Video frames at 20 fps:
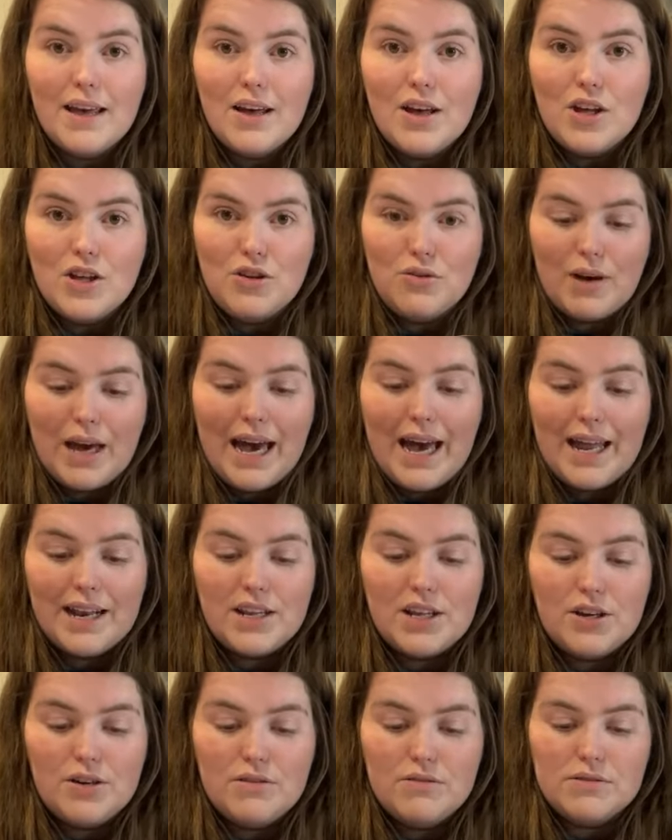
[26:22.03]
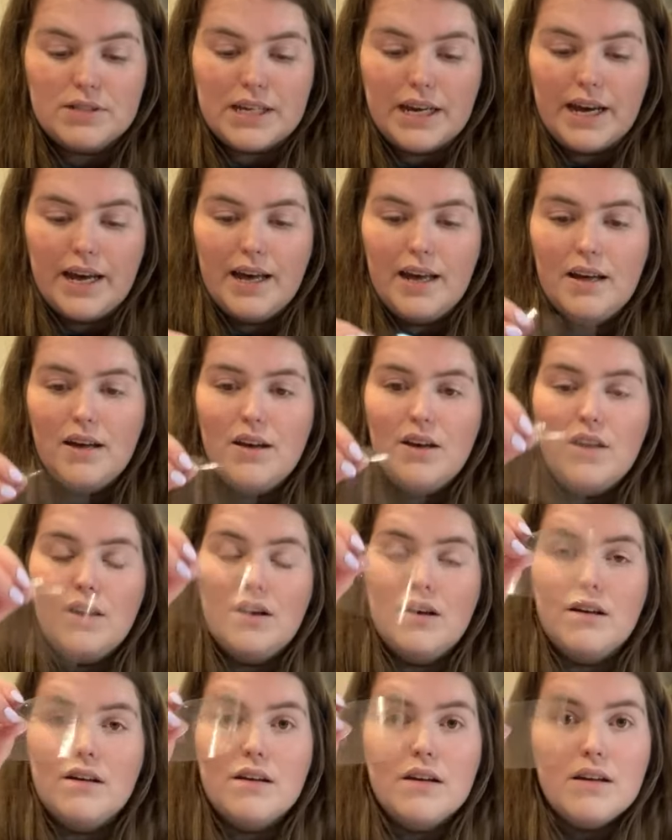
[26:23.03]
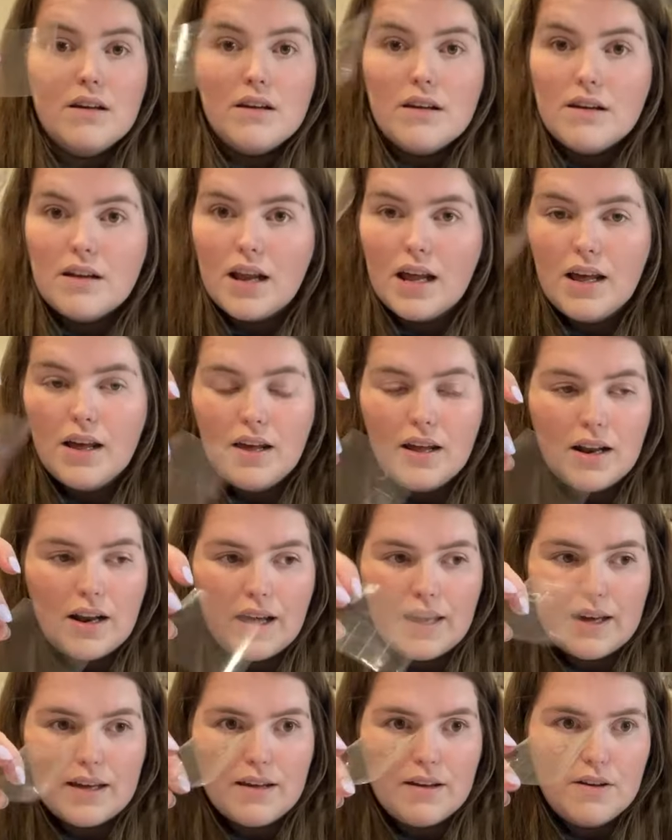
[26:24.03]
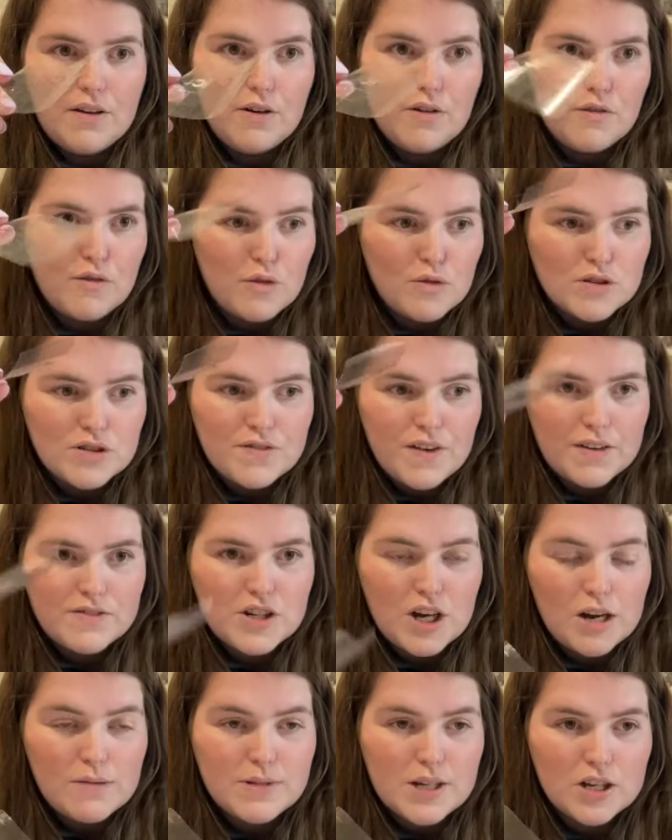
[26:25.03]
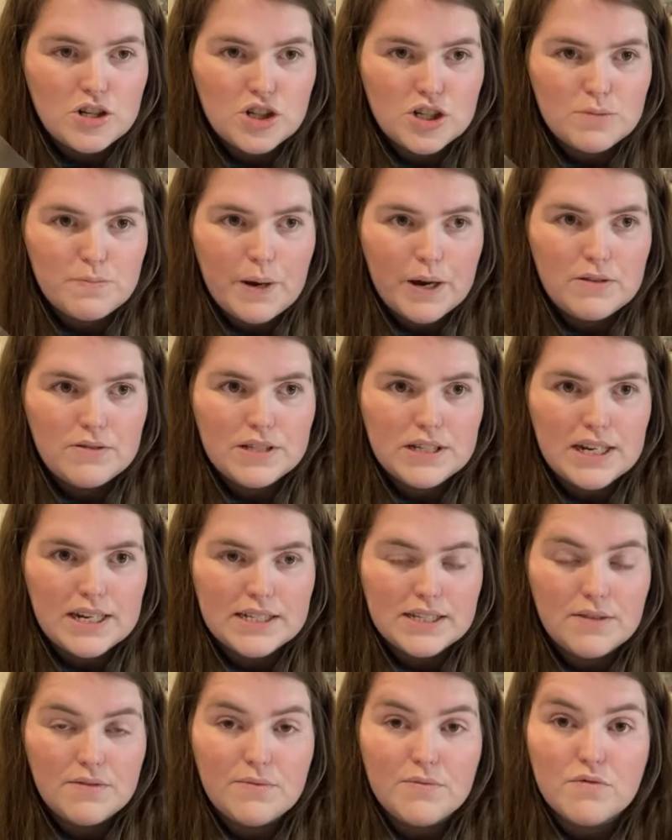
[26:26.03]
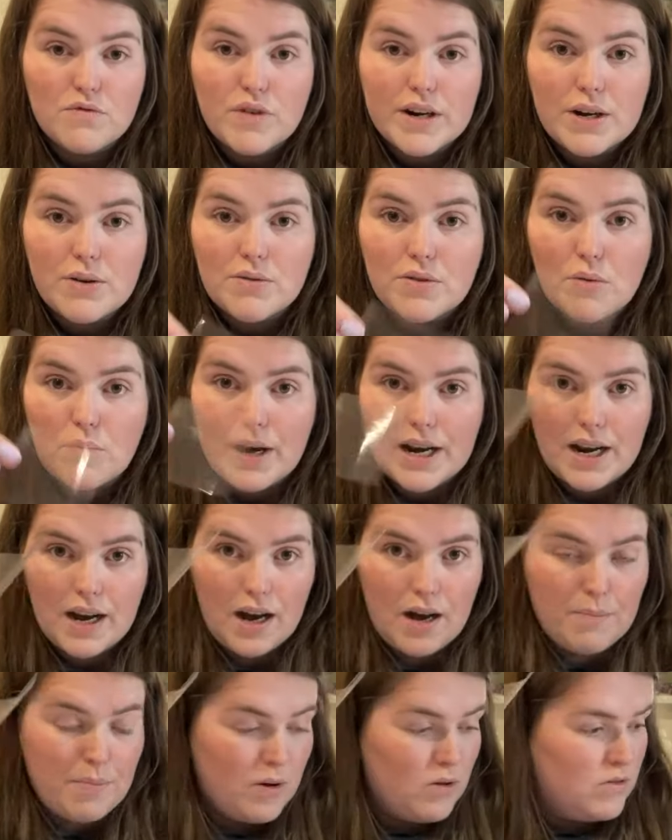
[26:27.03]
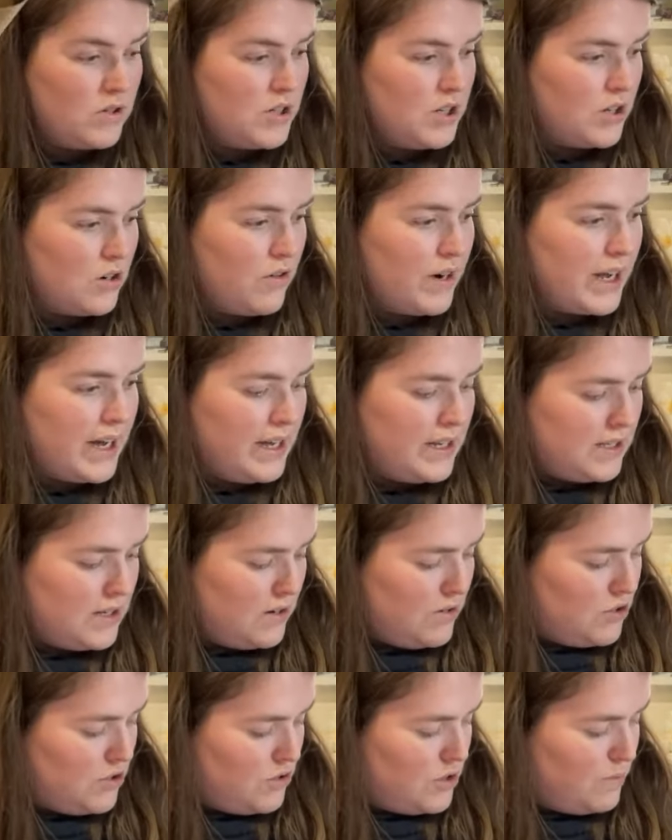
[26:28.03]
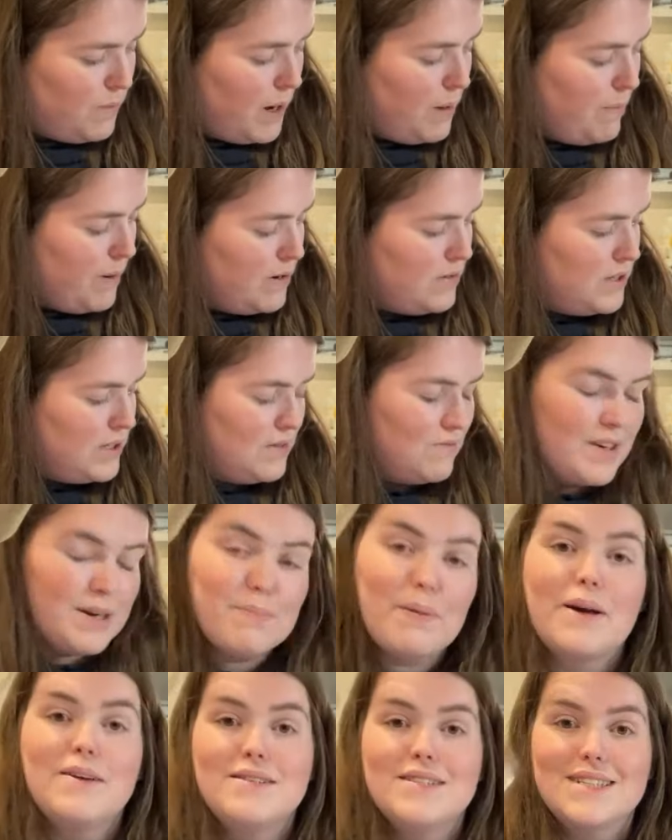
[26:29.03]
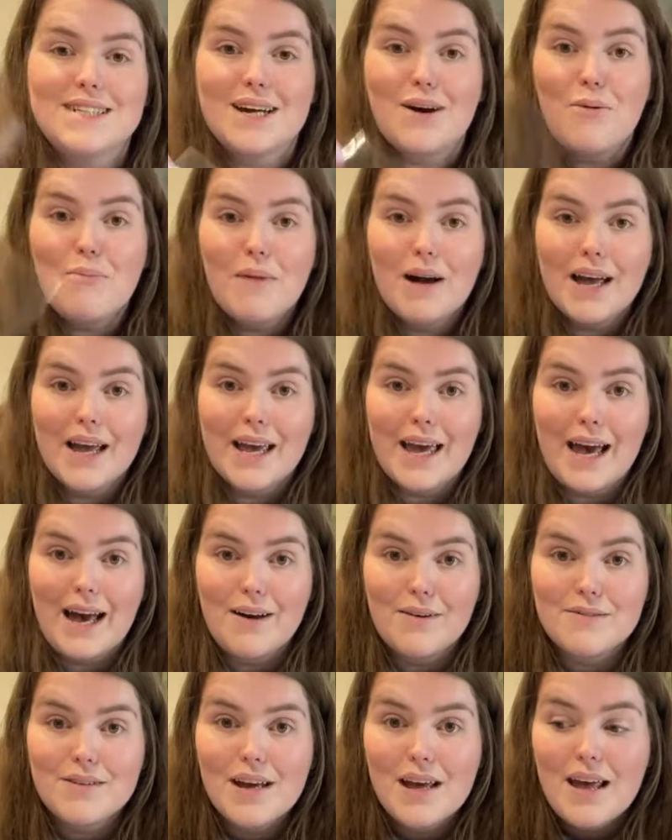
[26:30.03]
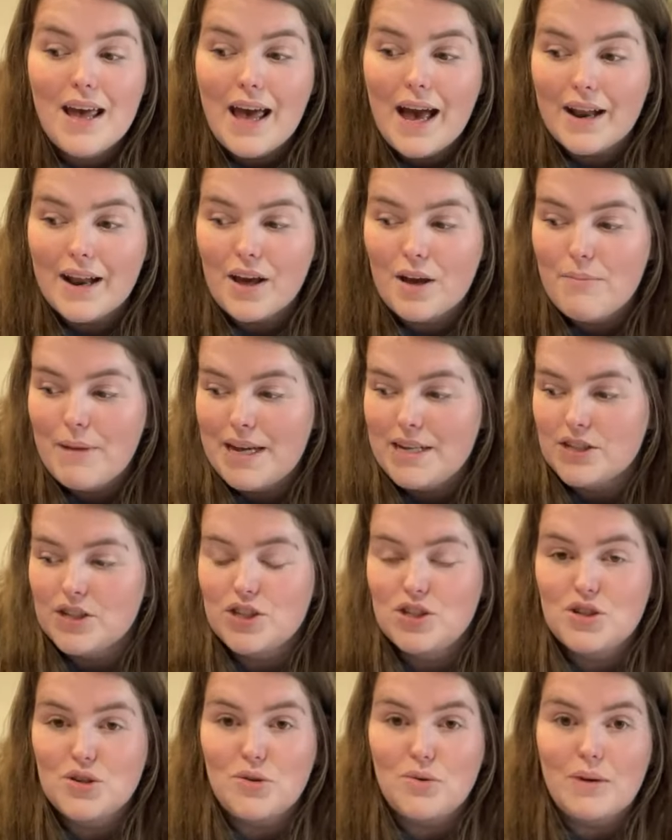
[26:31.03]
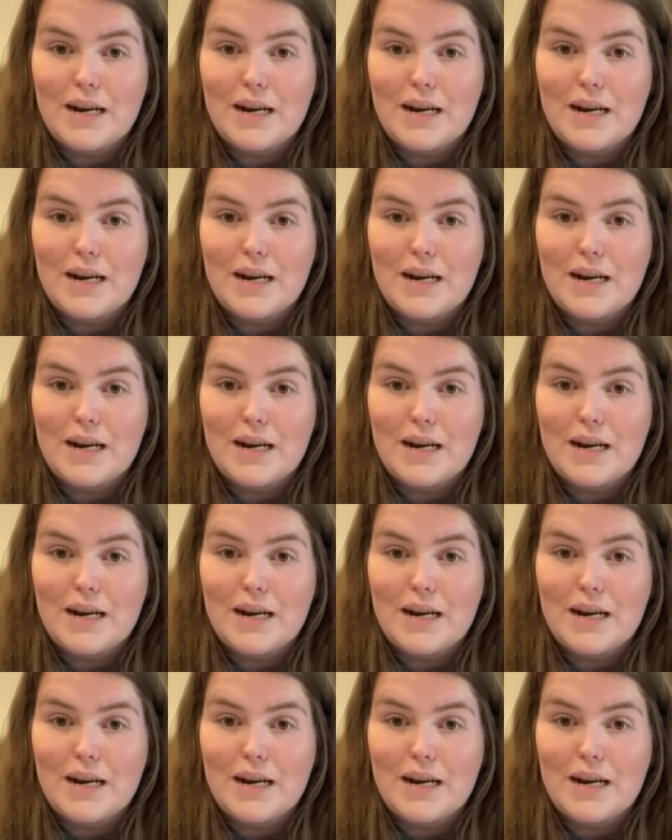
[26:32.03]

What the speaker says: You can use it like 4 to 5 times. I just posted, it's a reel that went up onto the Cricut socials, but I reposted it on my account, and I made a stool.